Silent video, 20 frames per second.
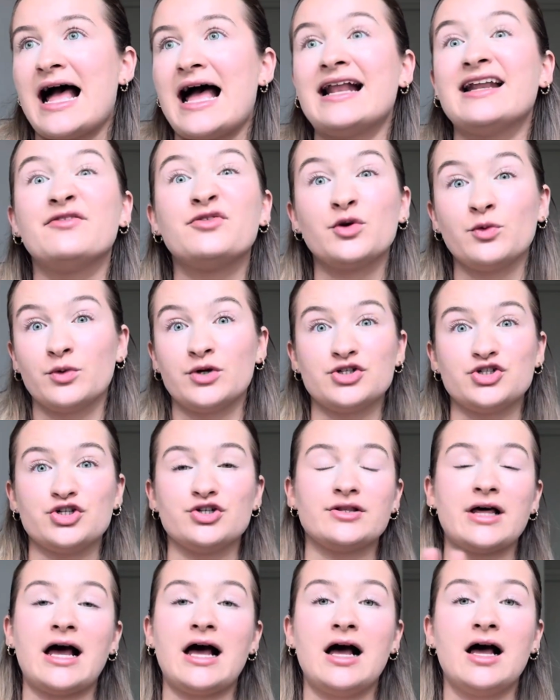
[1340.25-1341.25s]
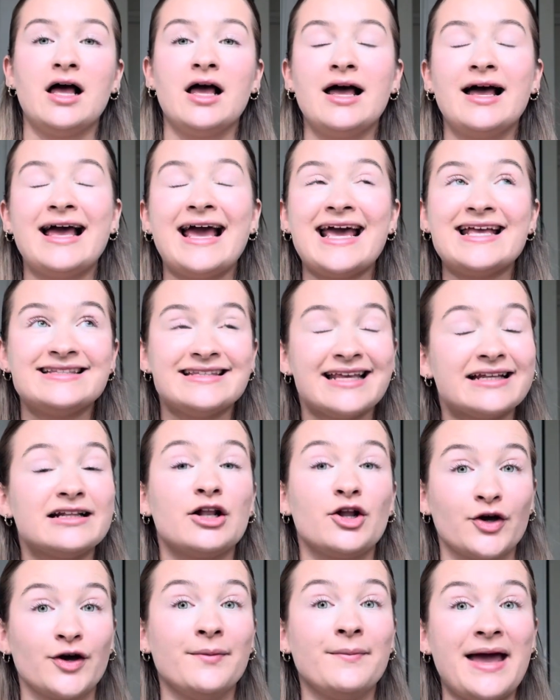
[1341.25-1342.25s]
and if you want to do that, it did
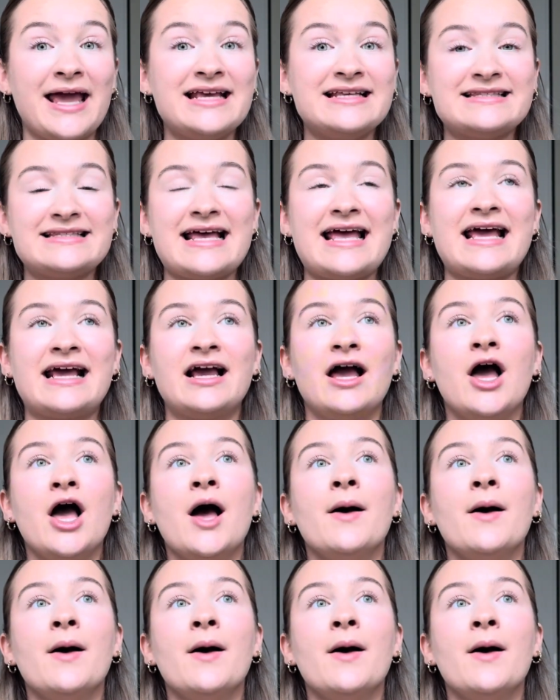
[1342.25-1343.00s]
look amazing.